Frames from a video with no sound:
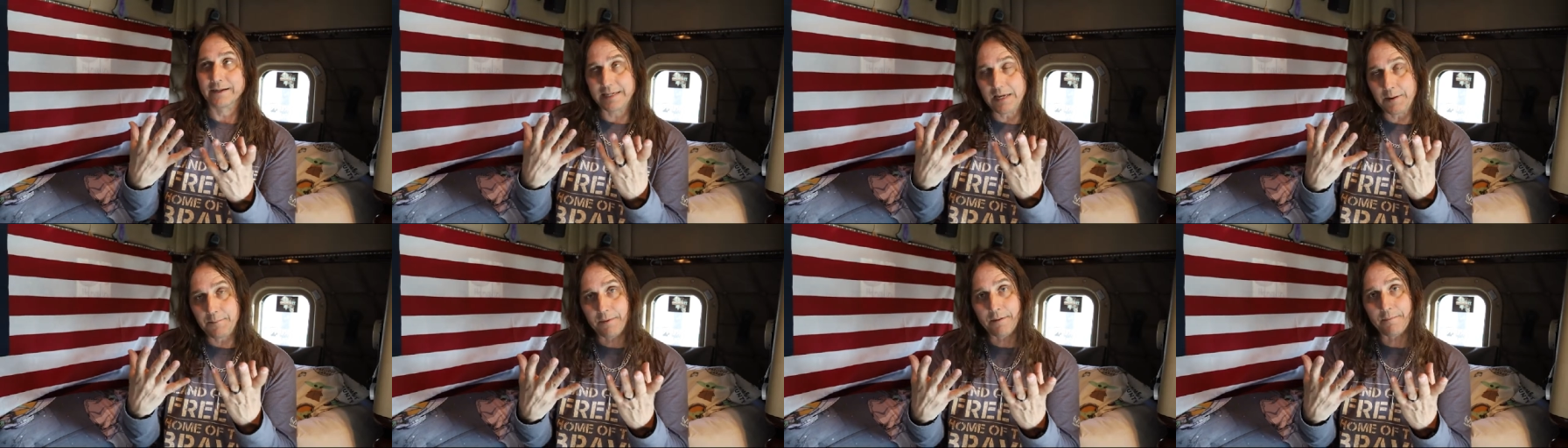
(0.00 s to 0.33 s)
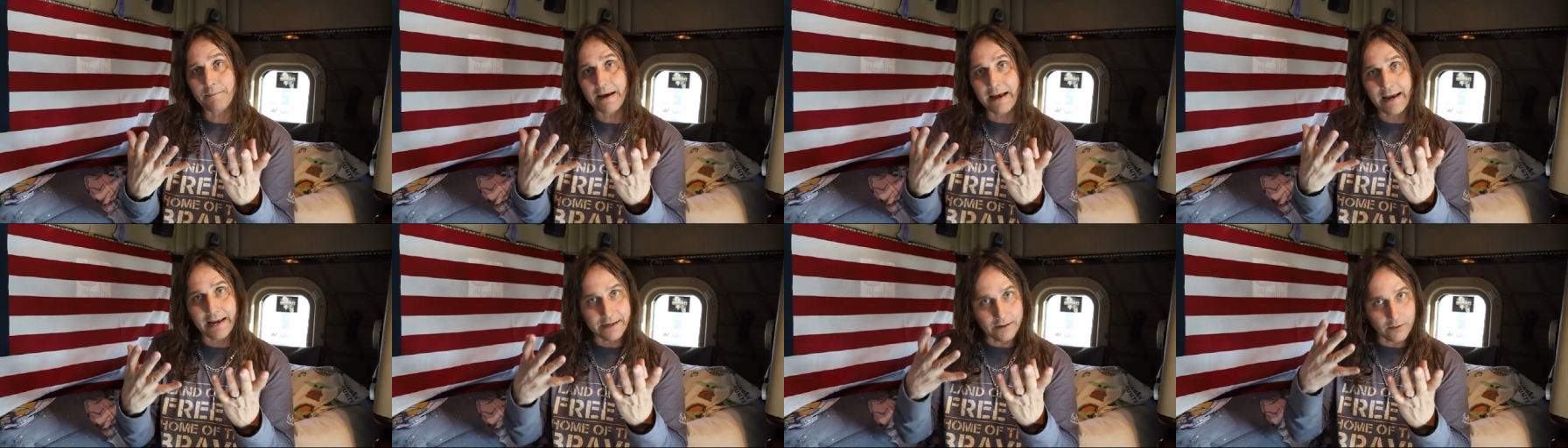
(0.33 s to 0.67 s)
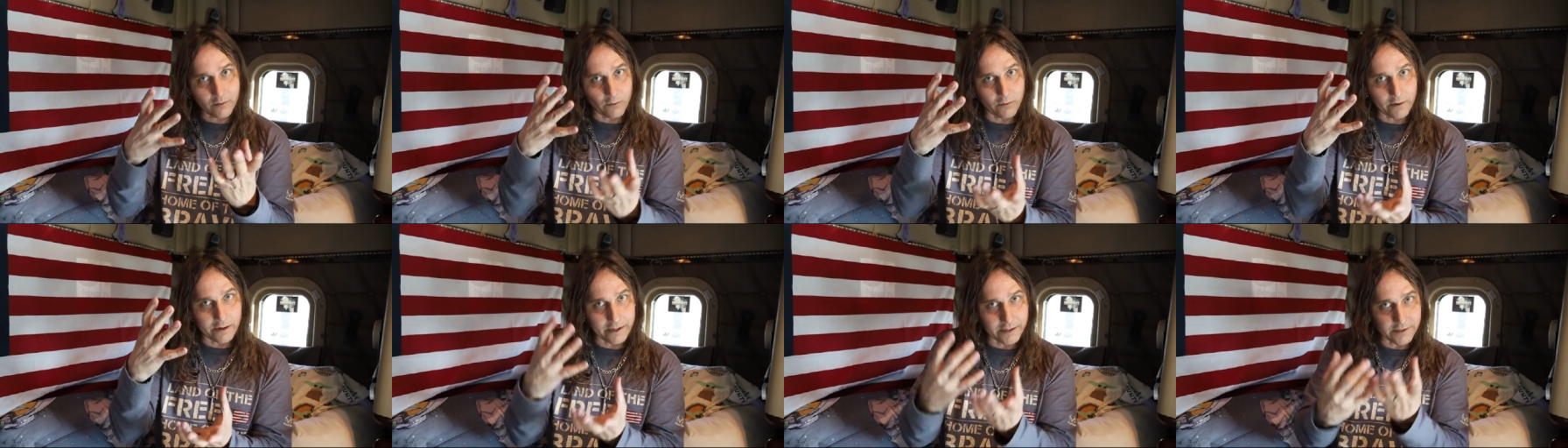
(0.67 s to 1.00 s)
keep in
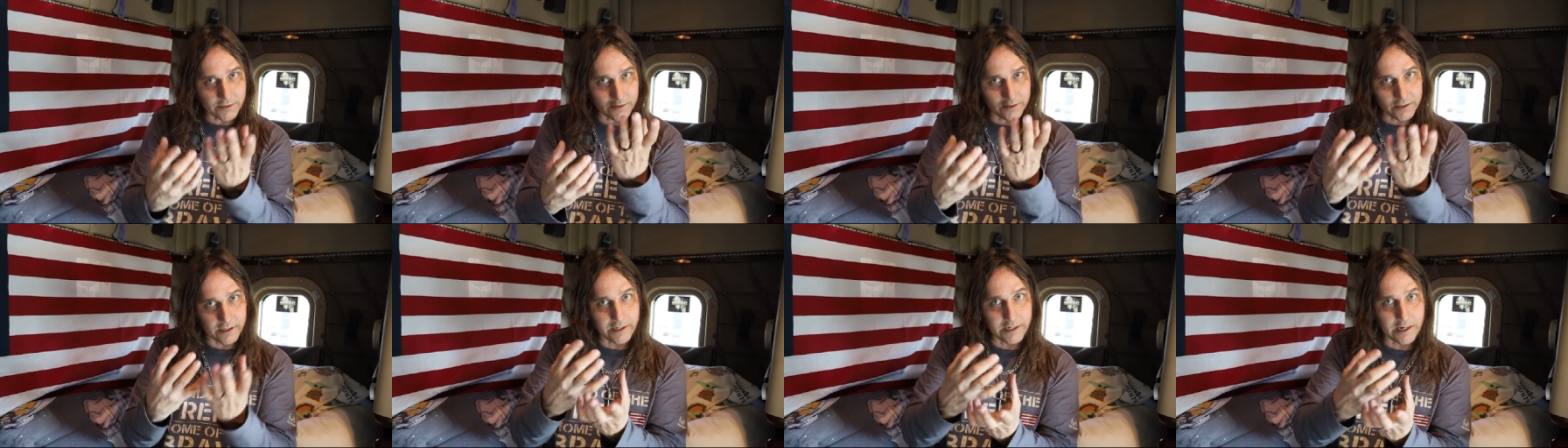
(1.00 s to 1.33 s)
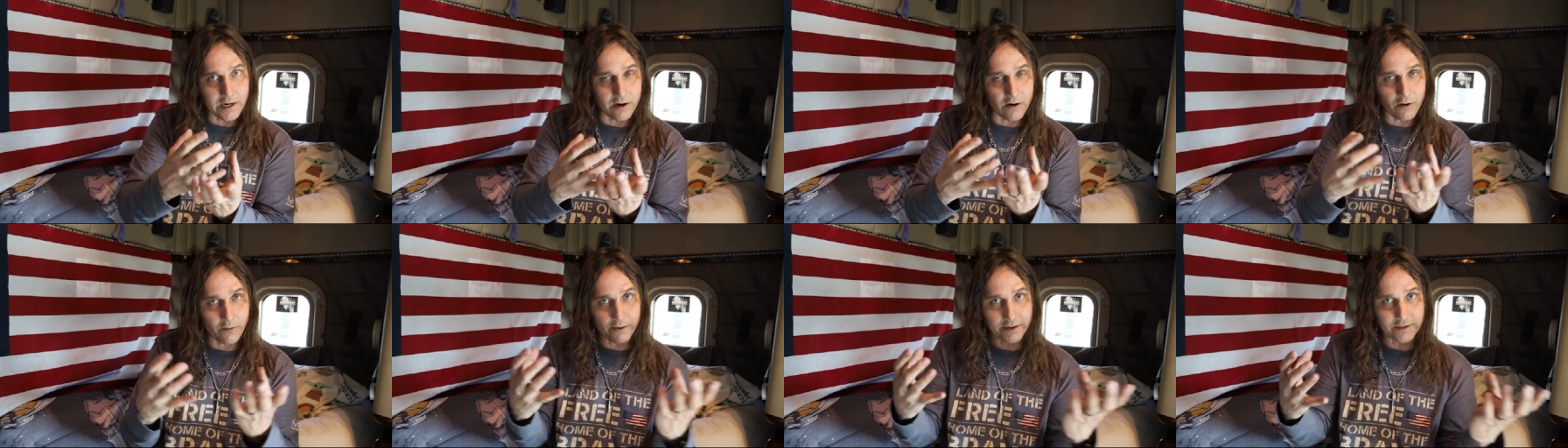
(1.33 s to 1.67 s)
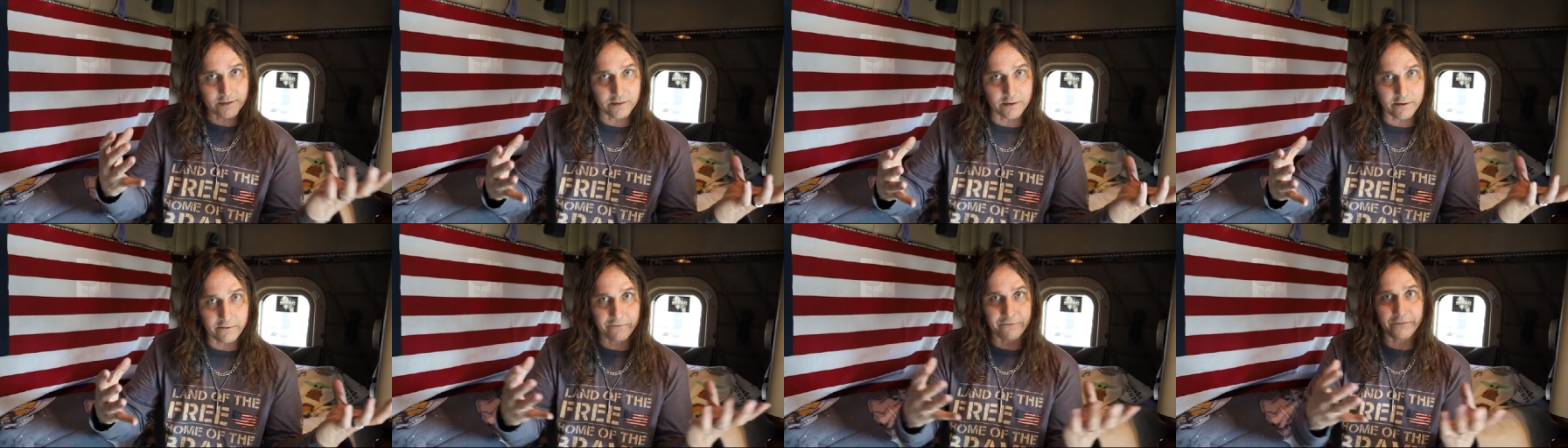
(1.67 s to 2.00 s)
mind of where it's going to go, where
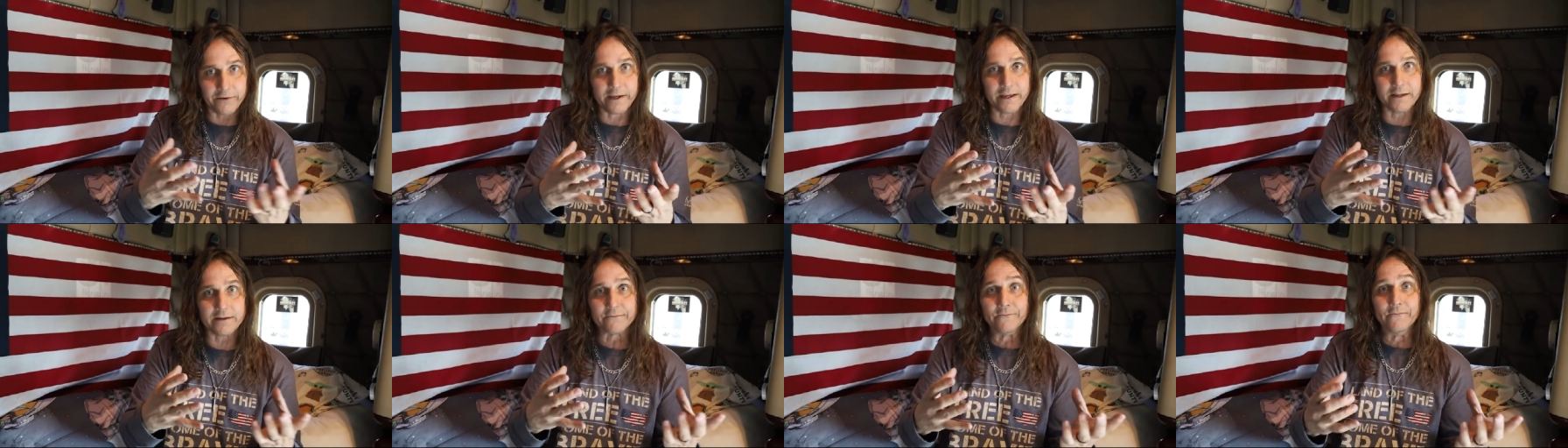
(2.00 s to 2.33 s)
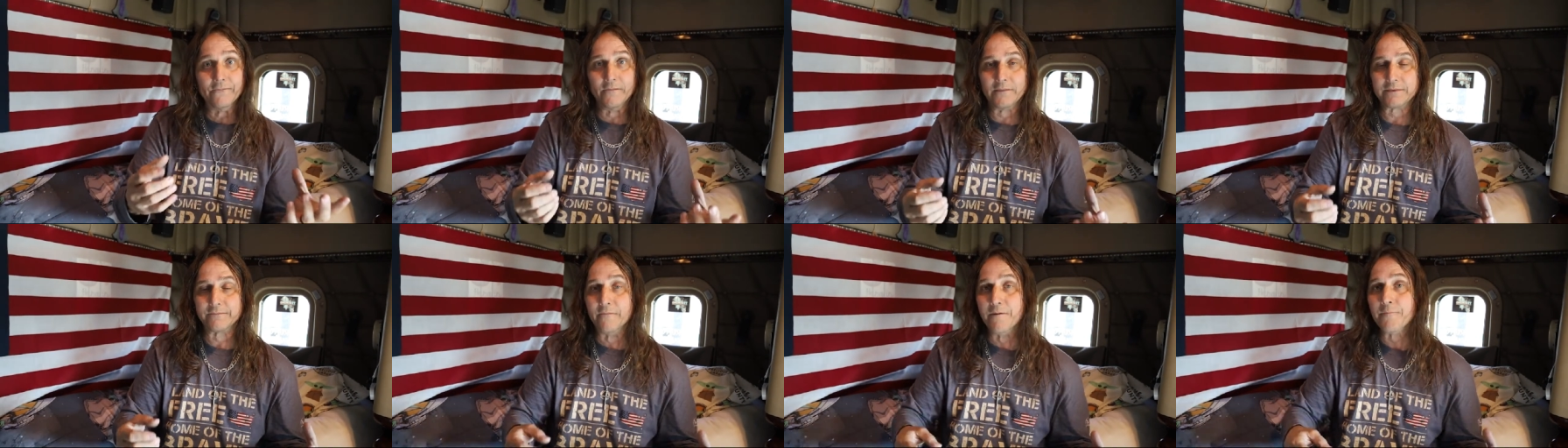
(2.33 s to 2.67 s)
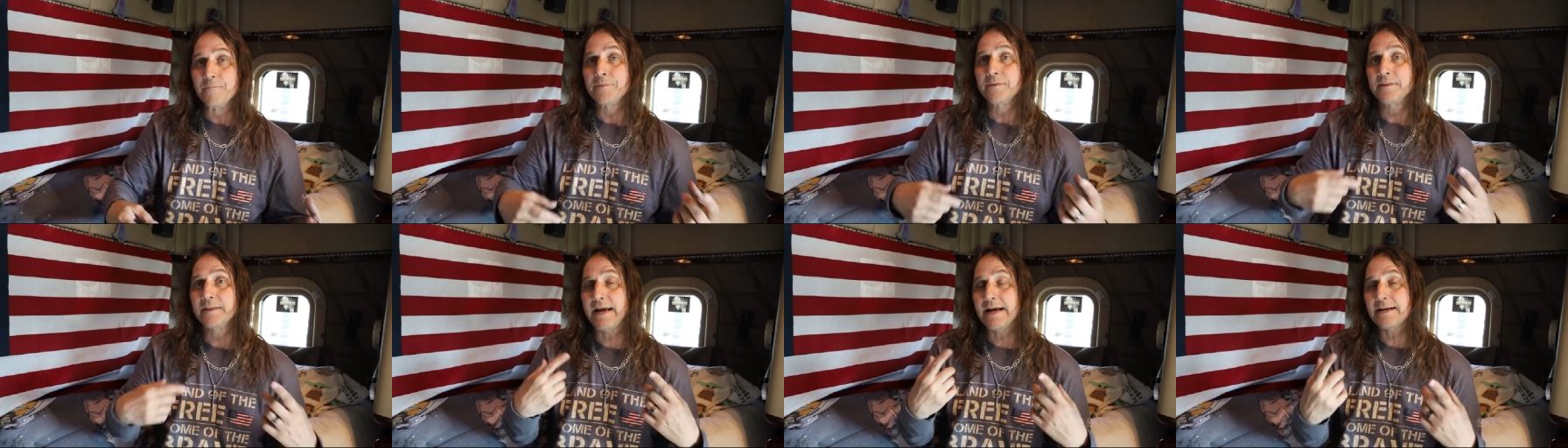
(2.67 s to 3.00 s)
it's going to fit.
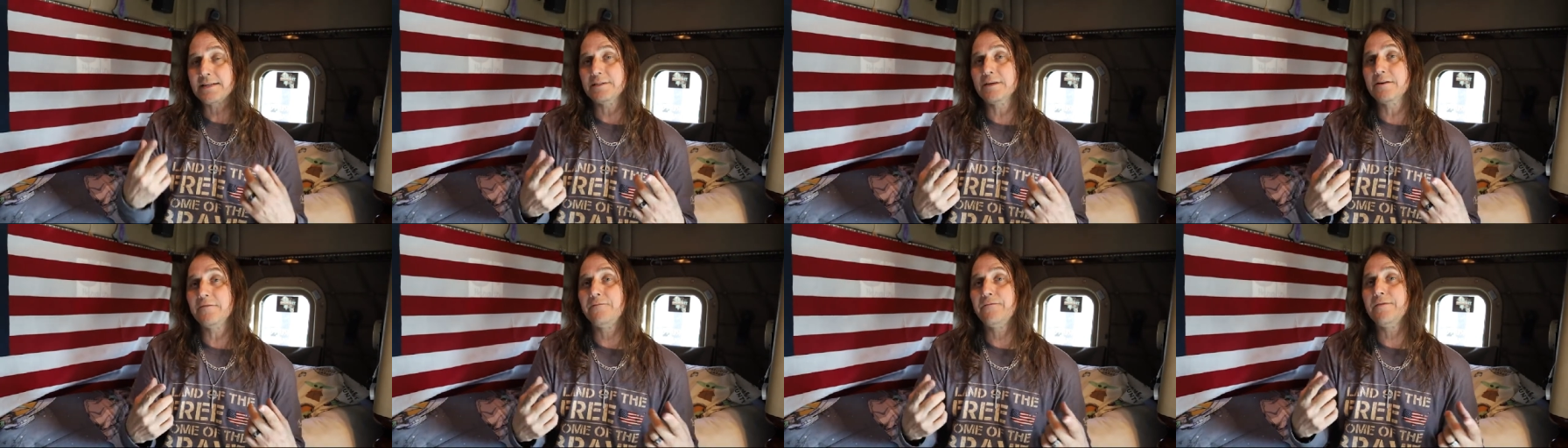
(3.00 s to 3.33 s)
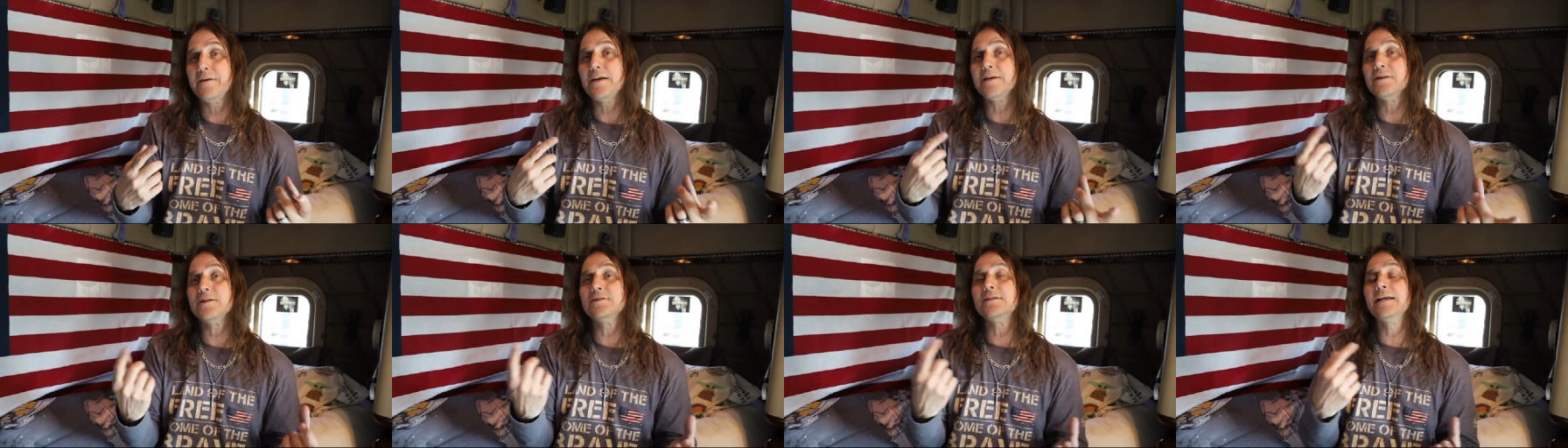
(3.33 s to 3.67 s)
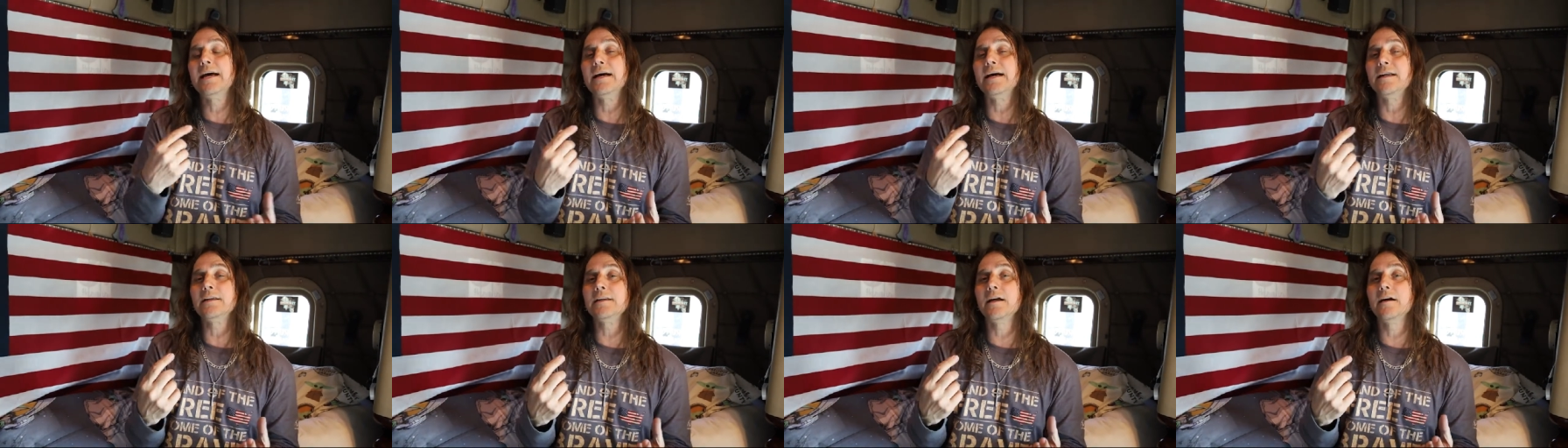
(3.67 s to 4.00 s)
To actually fit, you
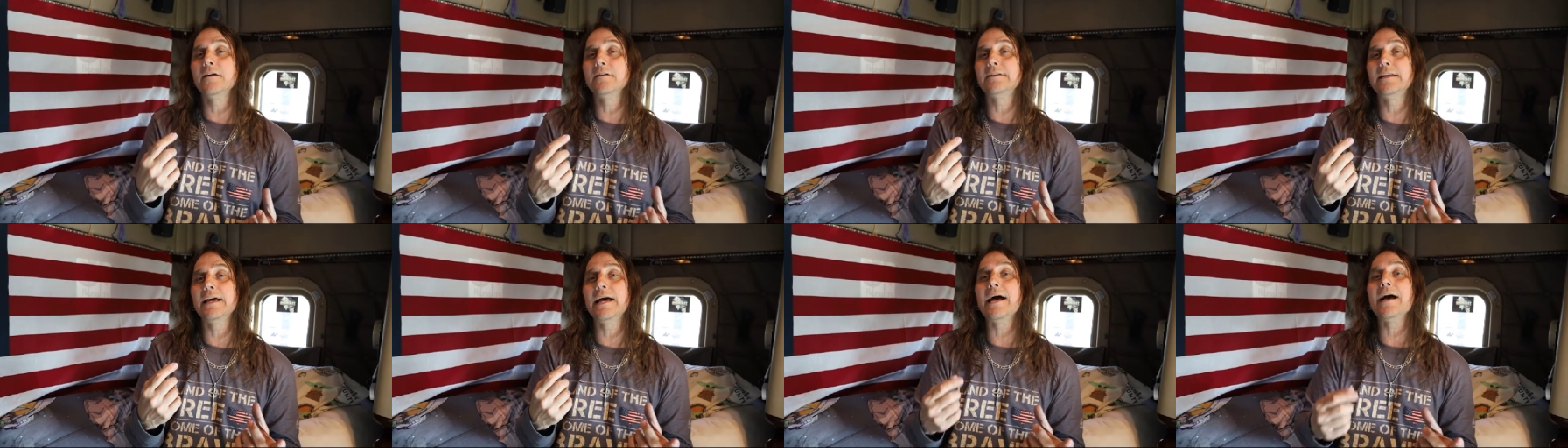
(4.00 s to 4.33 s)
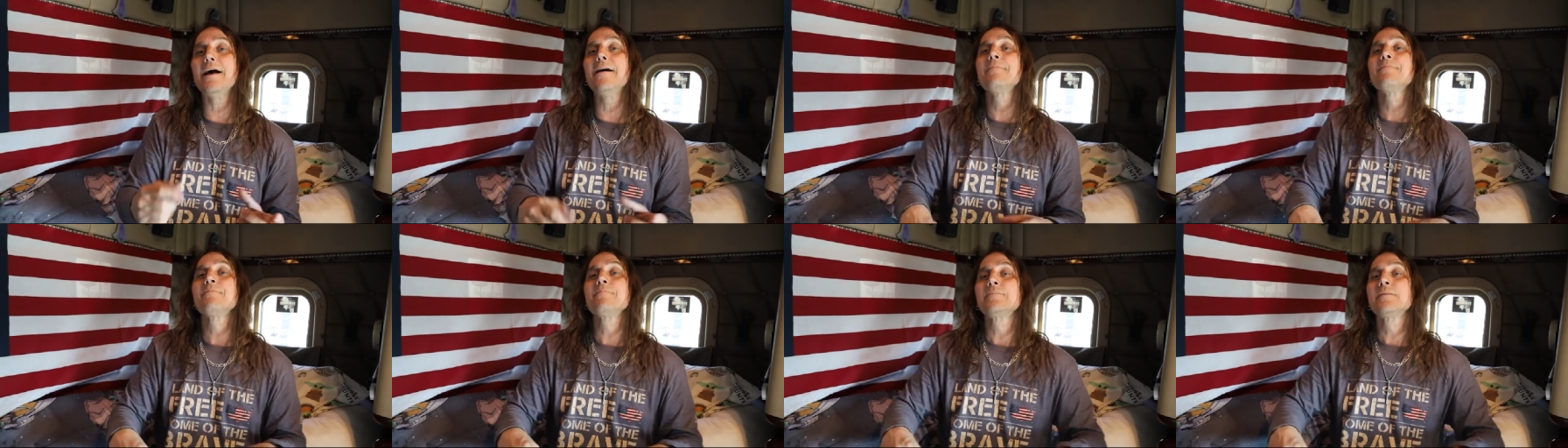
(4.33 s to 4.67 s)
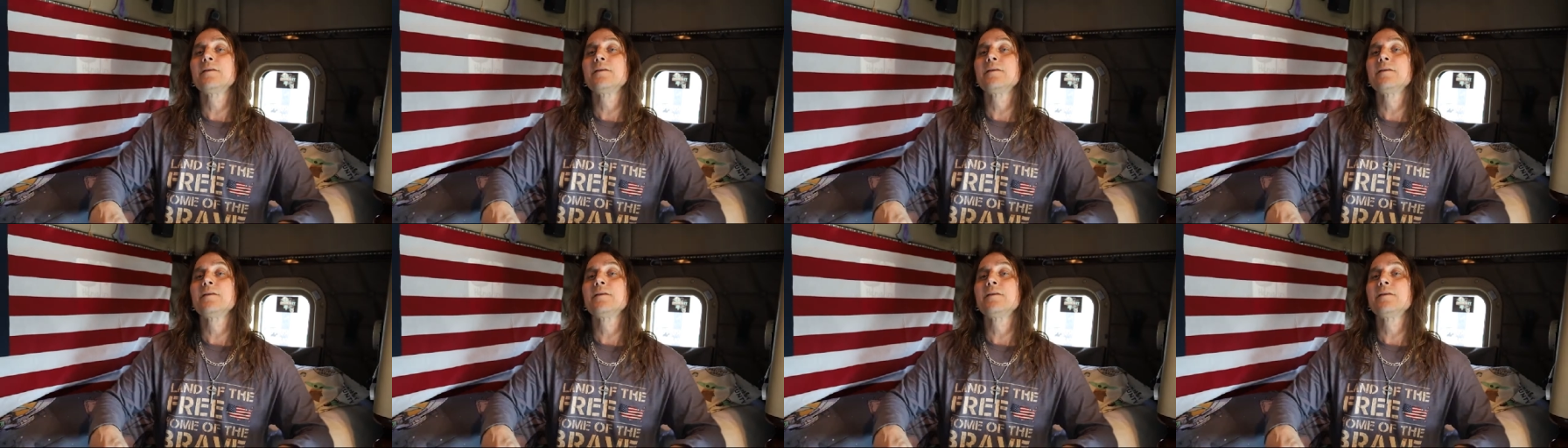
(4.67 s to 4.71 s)
download that